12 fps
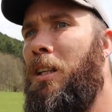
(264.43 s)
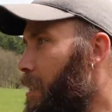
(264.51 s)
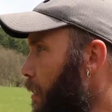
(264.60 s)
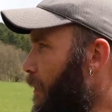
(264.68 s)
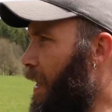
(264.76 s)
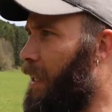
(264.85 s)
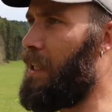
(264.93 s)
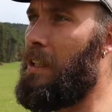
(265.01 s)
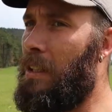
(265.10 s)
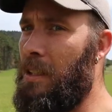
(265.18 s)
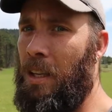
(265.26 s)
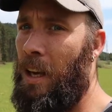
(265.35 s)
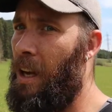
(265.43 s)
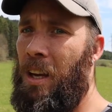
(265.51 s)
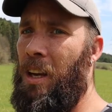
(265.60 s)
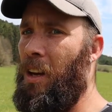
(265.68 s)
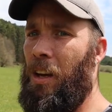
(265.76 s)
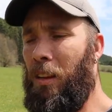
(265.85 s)
And Slovakians
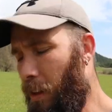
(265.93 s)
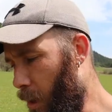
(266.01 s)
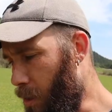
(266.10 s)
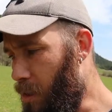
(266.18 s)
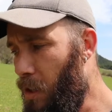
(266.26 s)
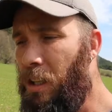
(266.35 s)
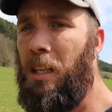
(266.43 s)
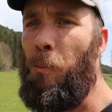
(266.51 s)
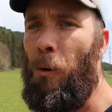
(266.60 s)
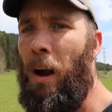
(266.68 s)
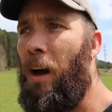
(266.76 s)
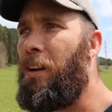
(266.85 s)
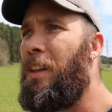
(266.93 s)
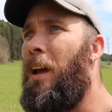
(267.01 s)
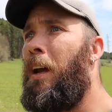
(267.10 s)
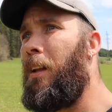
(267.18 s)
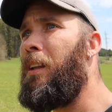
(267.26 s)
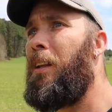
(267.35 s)
are certainly proud, and
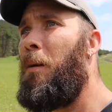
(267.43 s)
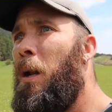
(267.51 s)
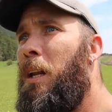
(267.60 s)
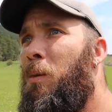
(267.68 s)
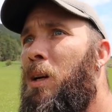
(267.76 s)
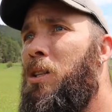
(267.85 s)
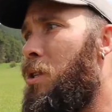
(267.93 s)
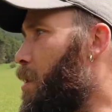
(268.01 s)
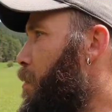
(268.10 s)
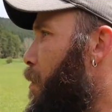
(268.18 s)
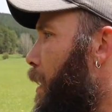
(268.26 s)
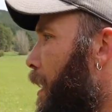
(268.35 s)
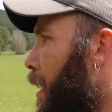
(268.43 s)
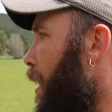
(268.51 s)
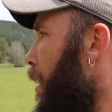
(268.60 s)
they, they bloody well should be.